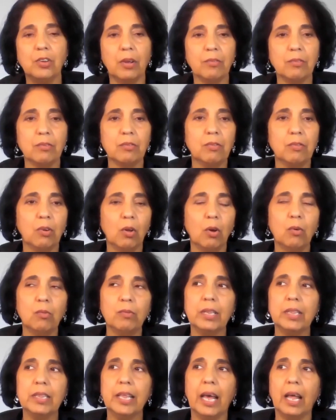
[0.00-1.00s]
You have to flow hmm.
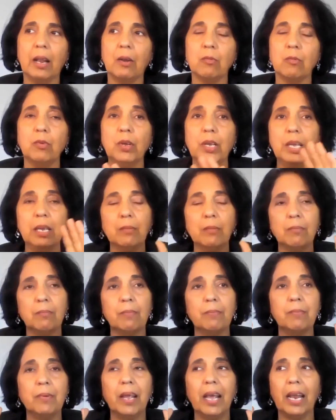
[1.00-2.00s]
with that. We
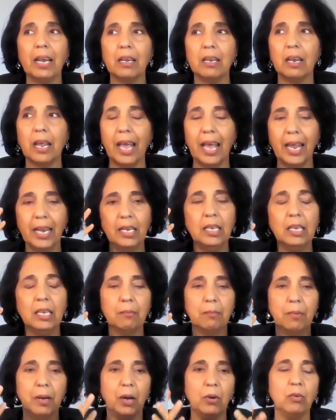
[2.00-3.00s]
get heady
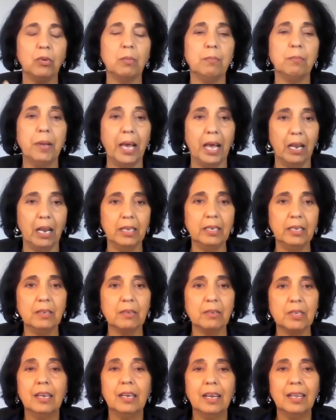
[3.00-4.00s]
about
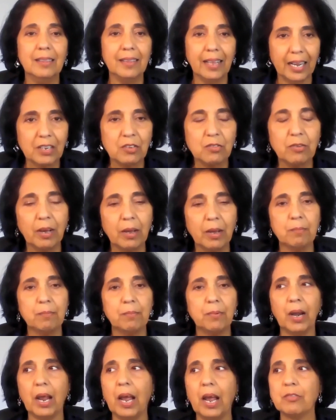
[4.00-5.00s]
balance, mm. and that's why
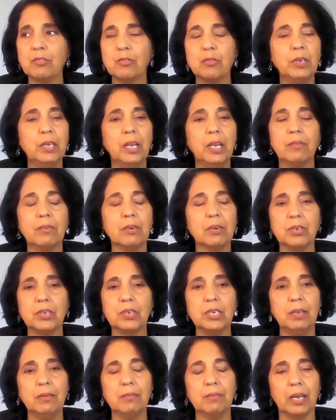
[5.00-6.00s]
perhaps we never
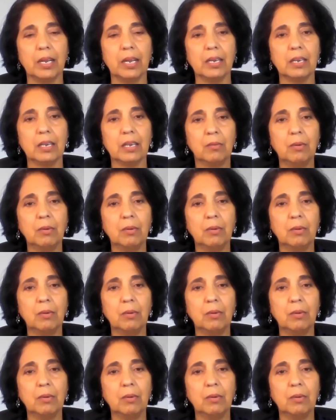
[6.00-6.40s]
achieve it.